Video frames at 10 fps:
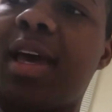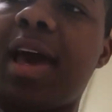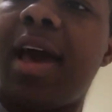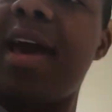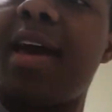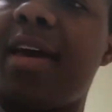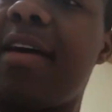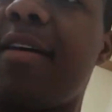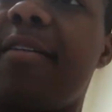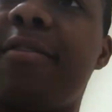I
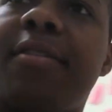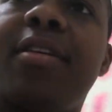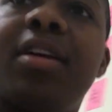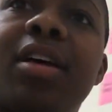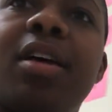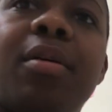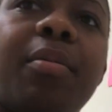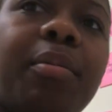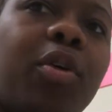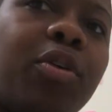have
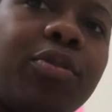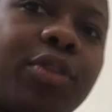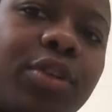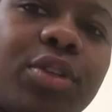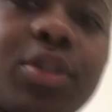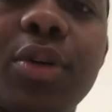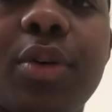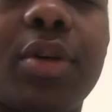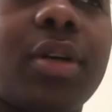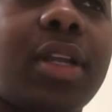moved the
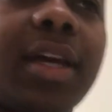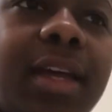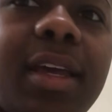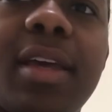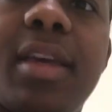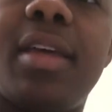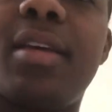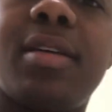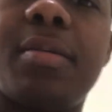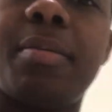door like...
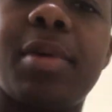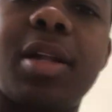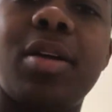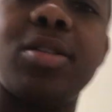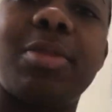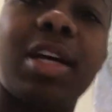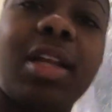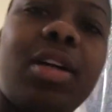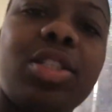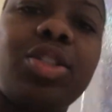close my
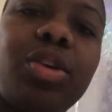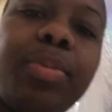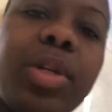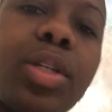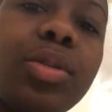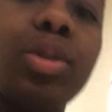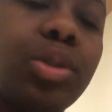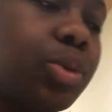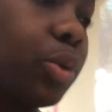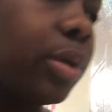closet door, but the
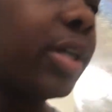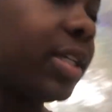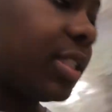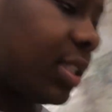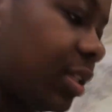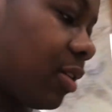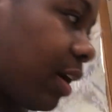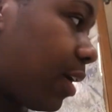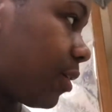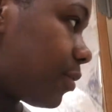drawer is still
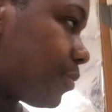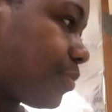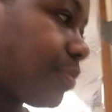out,